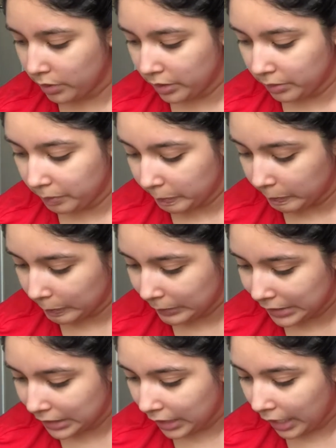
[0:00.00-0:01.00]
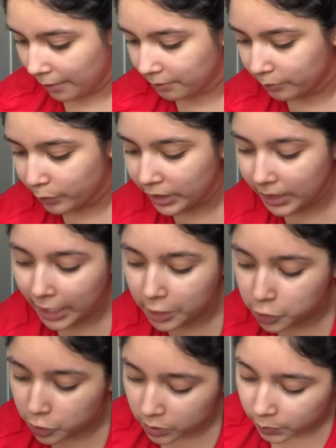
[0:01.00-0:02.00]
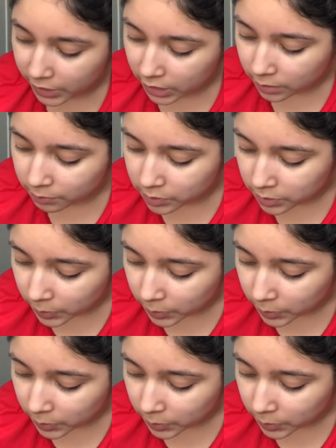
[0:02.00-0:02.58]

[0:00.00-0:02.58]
but yeah, I'm pretty extra when it comes